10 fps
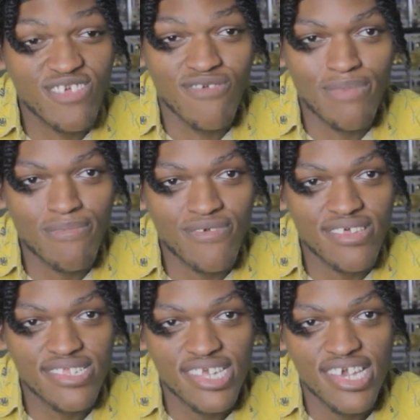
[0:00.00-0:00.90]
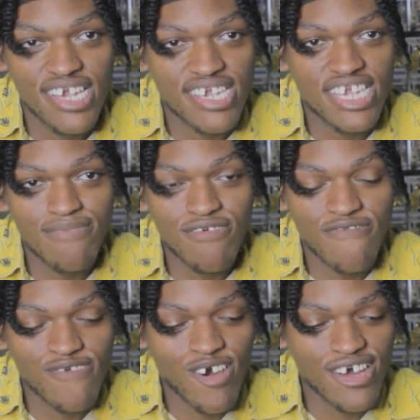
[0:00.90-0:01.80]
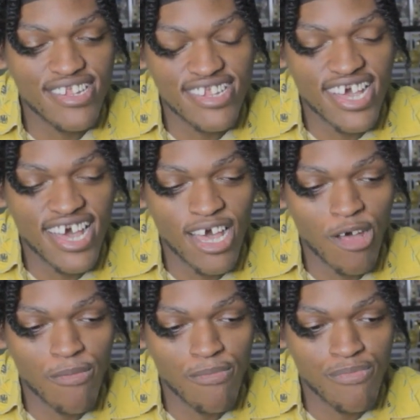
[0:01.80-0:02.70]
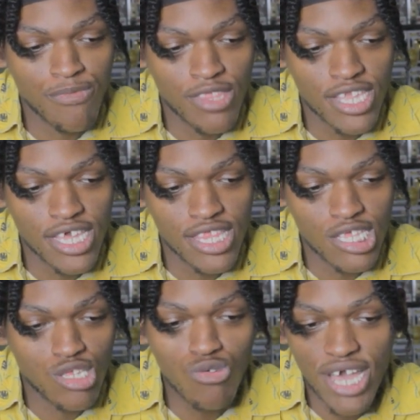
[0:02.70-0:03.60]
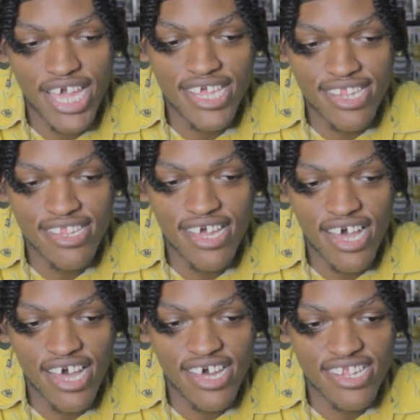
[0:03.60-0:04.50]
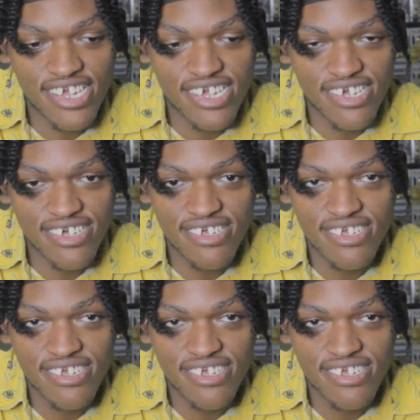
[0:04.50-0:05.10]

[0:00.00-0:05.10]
remember this? Kiba fought the two-headed nigga.